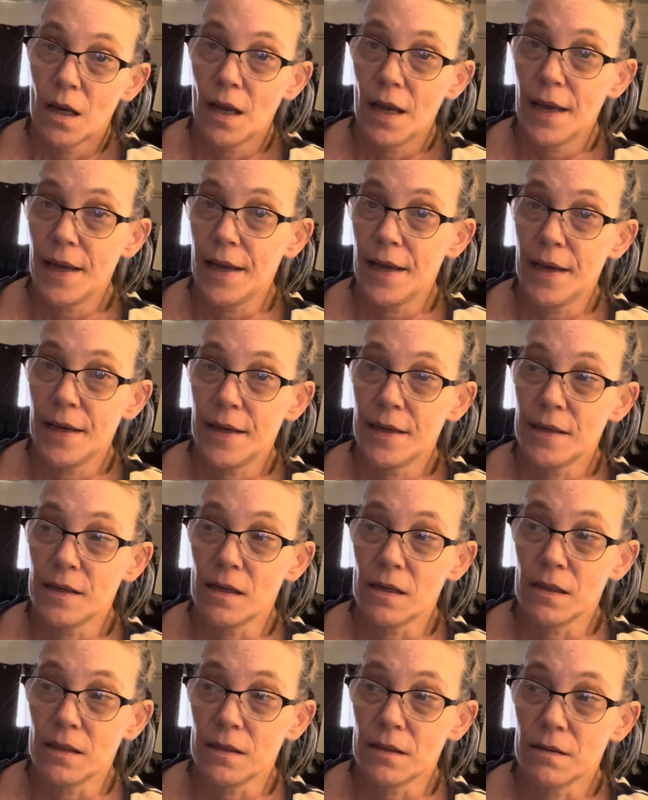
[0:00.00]
And,
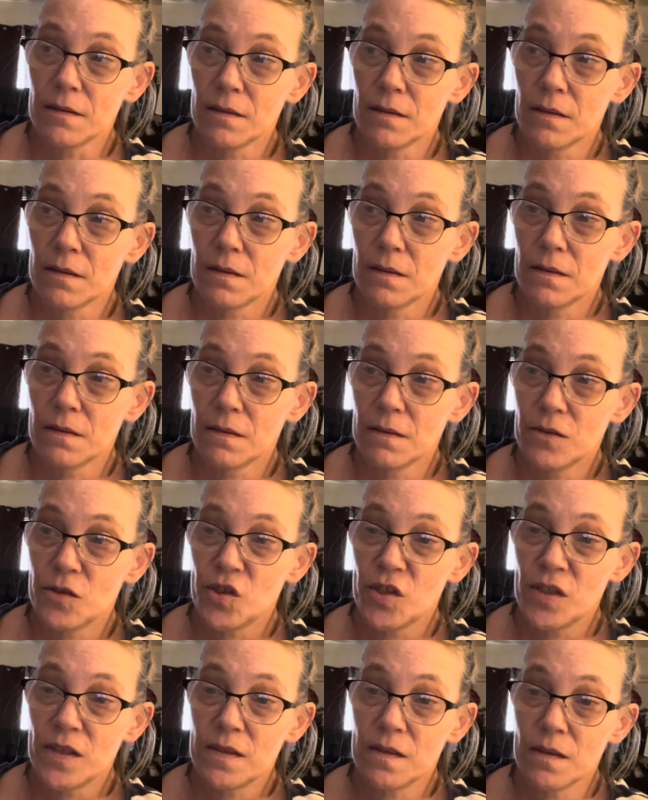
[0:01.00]
uh,
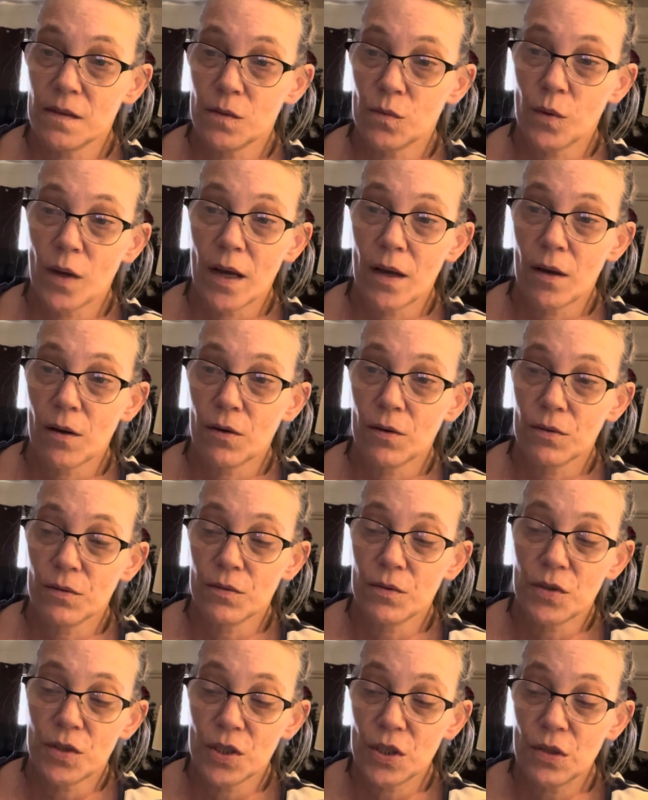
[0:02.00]
she says,
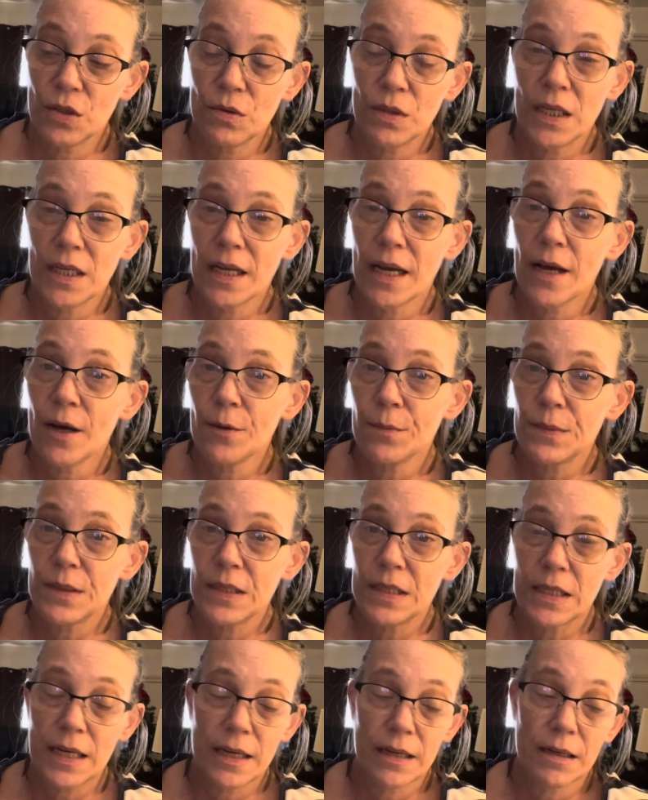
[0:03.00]
well, do you need help
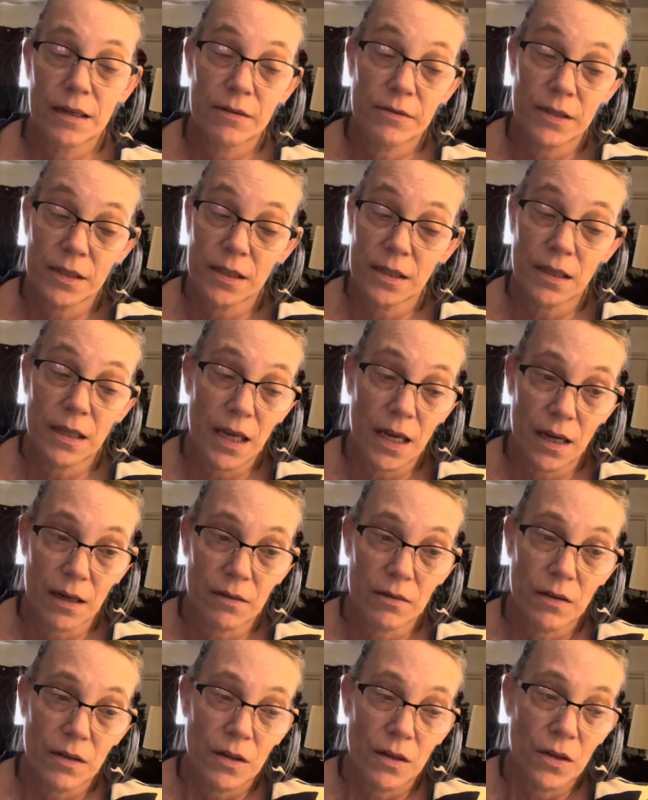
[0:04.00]
today? And I was like, yeah.
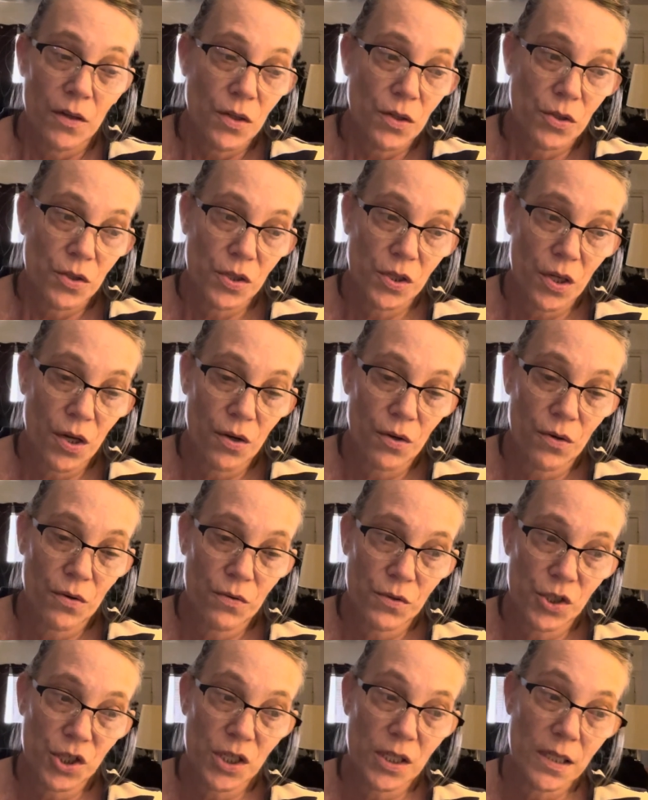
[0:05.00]
So
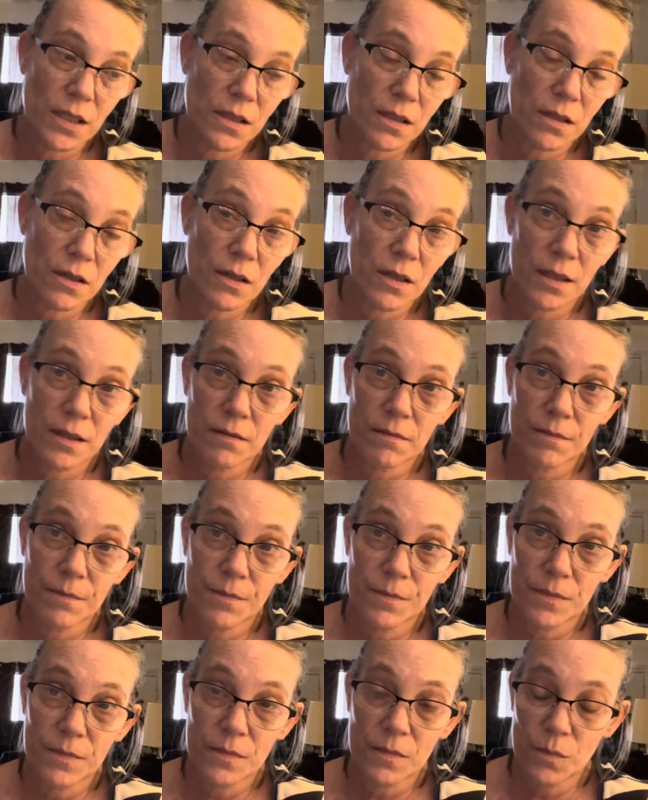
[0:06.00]
she's gonna,
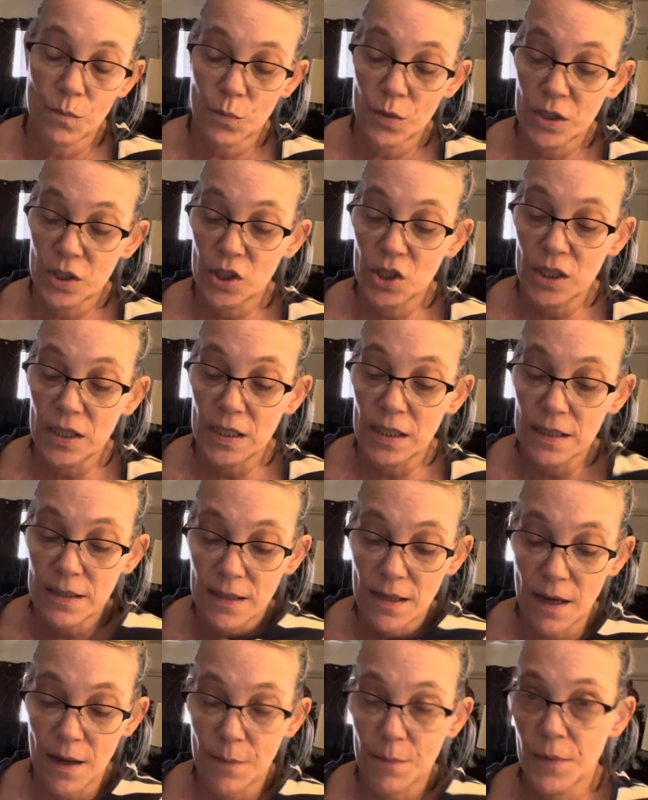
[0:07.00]
when she gets
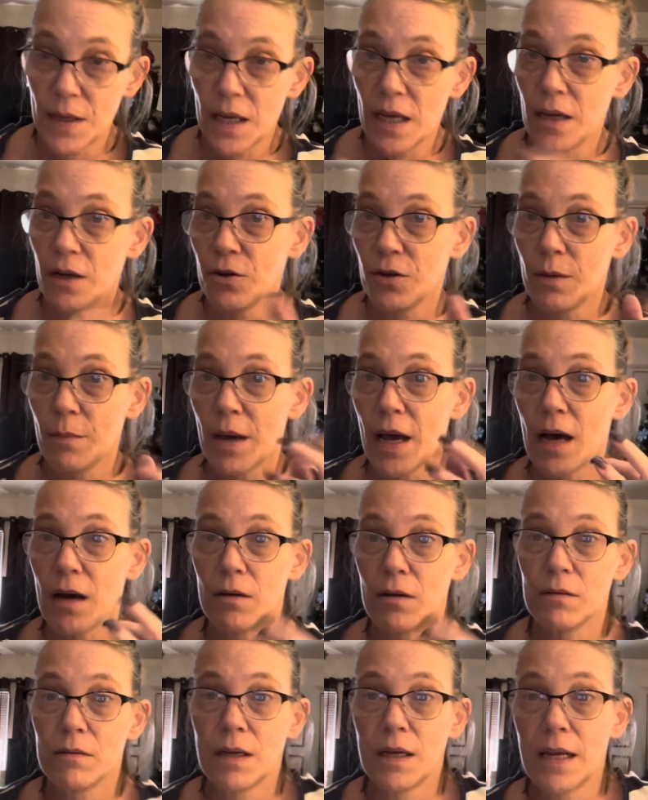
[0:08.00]
up here in
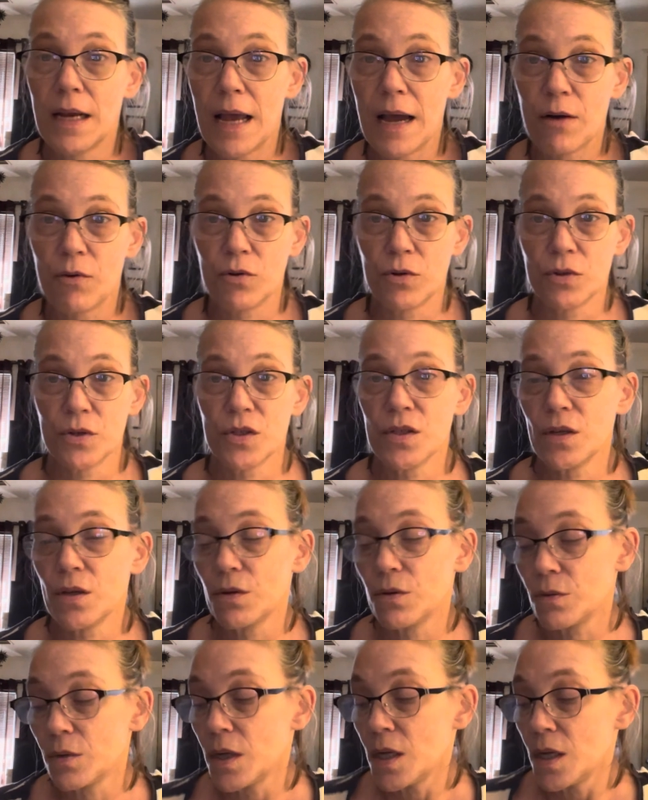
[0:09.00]
about an hour or
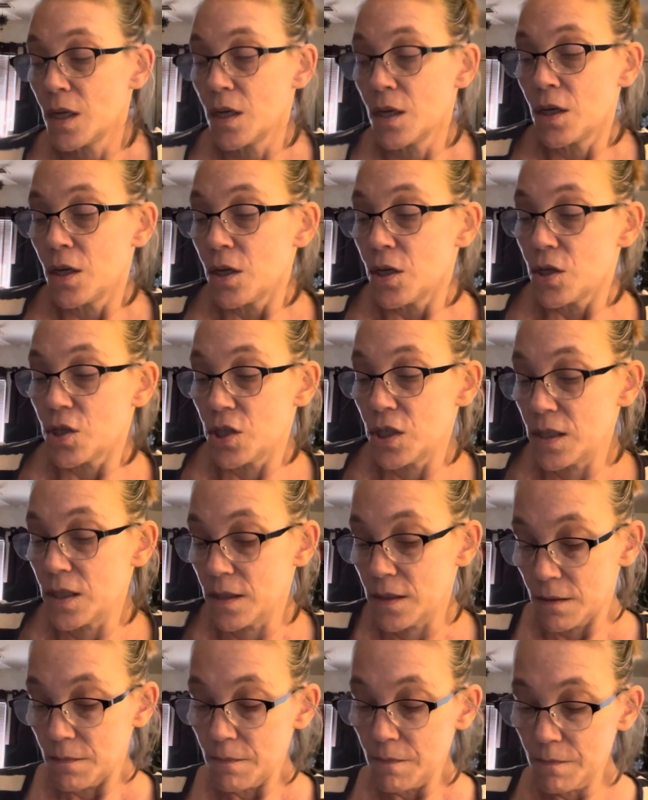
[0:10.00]
so,
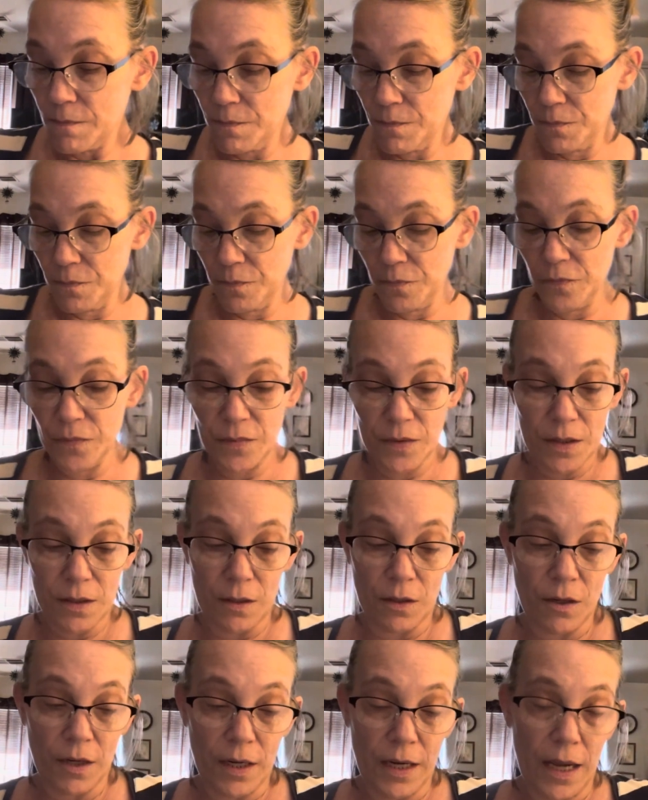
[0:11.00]
she's
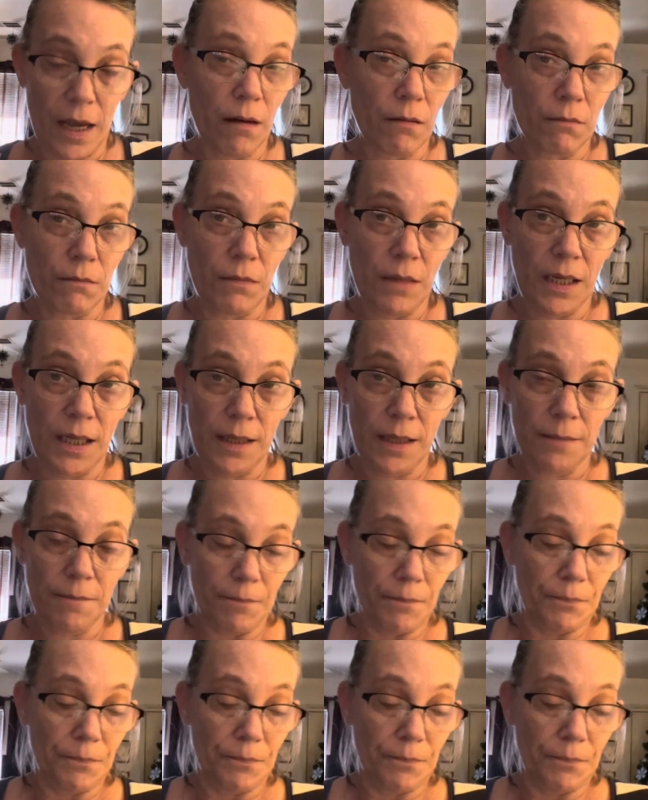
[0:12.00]
gonna help me